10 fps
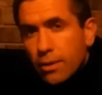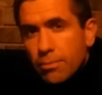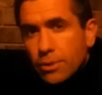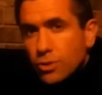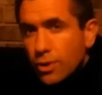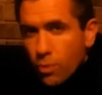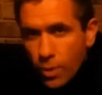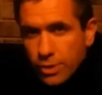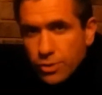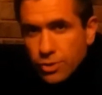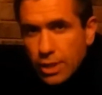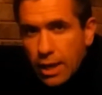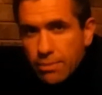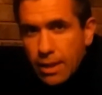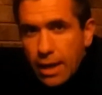But during the winter
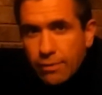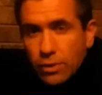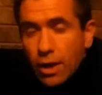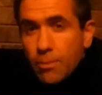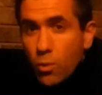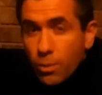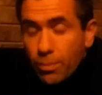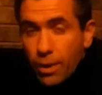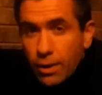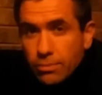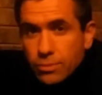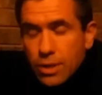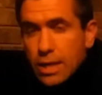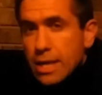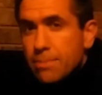time, they have a lot more problems.
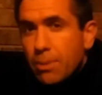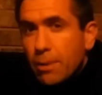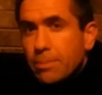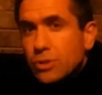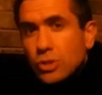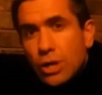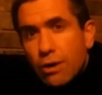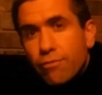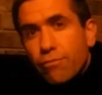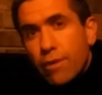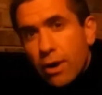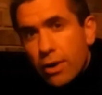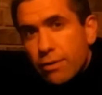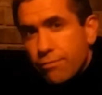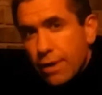The heat pump is not
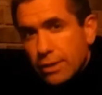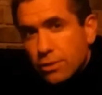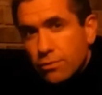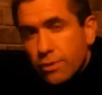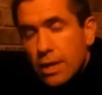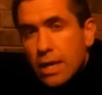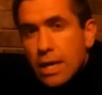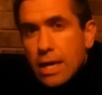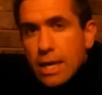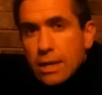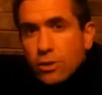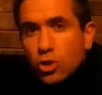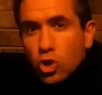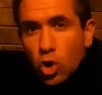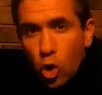very effective in
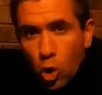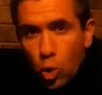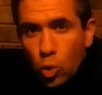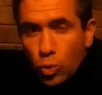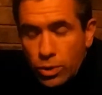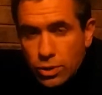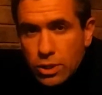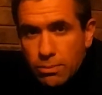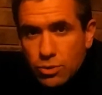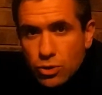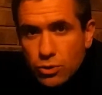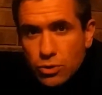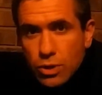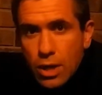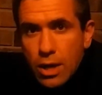cold temperatures.
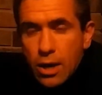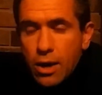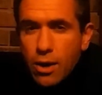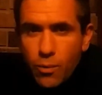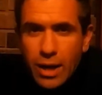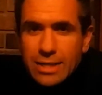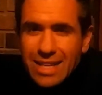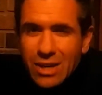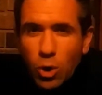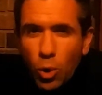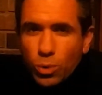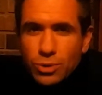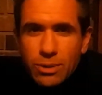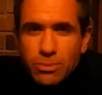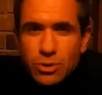Now, when I say cold
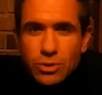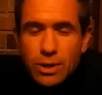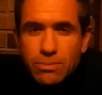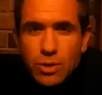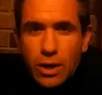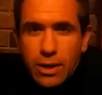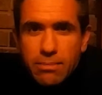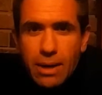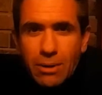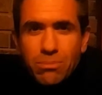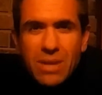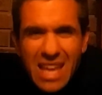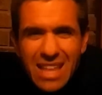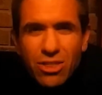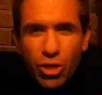temperatures, I'm talking about
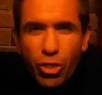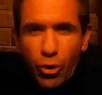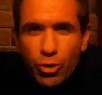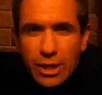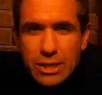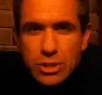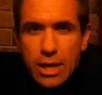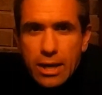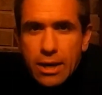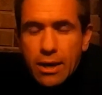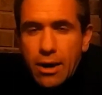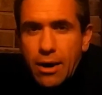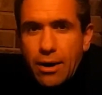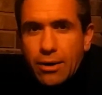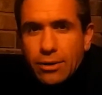in the 30s.
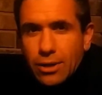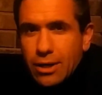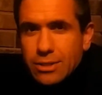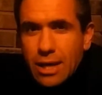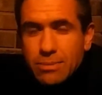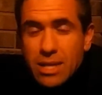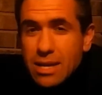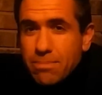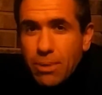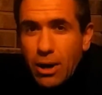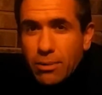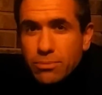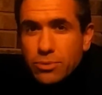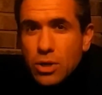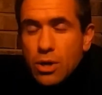A lot of times heat pumps,